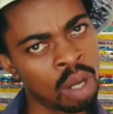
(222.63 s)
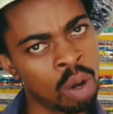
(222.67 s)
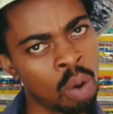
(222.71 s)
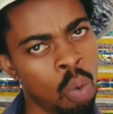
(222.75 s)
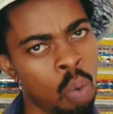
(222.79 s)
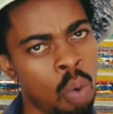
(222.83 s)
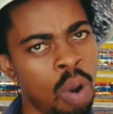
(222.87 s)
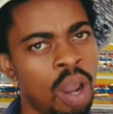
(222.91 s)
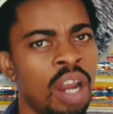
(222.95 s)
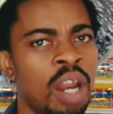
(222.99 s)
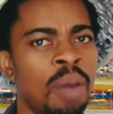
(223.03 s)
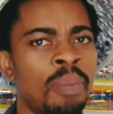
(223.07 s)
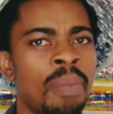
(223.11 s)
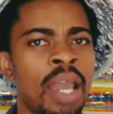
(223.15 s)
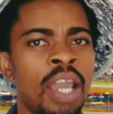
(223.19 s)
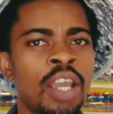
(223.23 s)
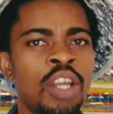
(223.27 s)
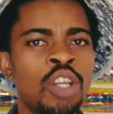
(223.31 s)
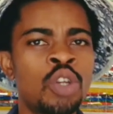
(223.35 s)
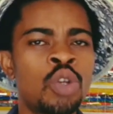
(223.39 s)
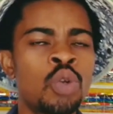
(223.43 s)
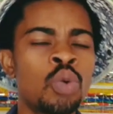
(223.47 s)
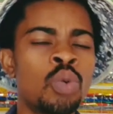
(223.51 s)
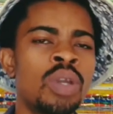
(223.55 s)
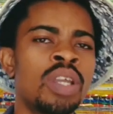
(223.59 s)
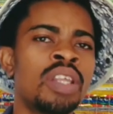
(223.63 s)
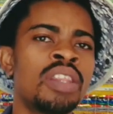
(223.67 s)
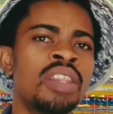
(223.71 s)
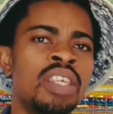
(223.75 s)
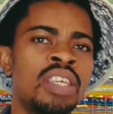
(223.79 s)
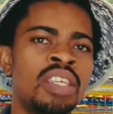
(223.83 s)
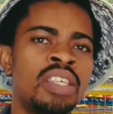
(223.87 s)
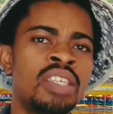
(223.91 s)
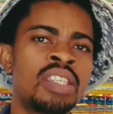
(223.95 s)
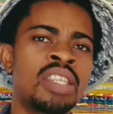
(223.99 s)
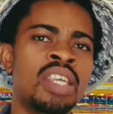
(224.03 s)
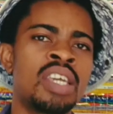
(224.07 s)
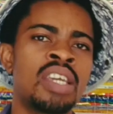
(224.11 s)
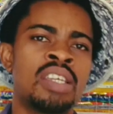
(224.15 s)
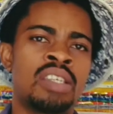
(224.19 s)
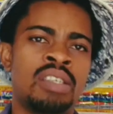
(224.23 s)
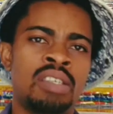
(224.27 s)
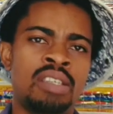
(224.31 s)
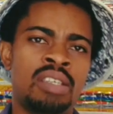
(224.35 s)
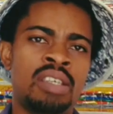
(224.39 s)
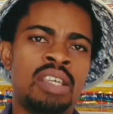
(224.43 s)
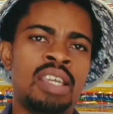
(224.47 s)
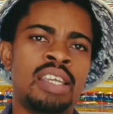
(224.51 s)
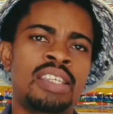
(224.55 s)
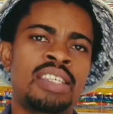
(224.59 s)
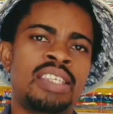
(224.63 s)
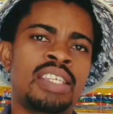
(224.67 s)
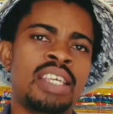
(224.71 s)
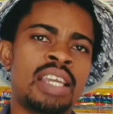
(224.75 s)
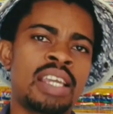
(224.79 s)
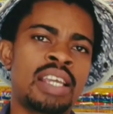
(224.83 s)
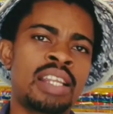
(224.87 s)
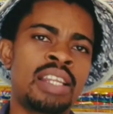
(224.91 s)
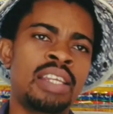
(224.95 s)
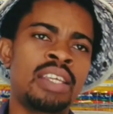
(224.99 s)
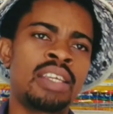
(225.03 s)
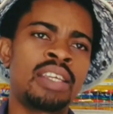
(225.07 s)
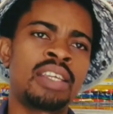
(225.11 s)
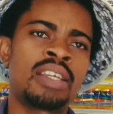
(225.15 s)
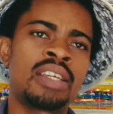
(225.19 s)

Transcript: When am I doing these things exactly?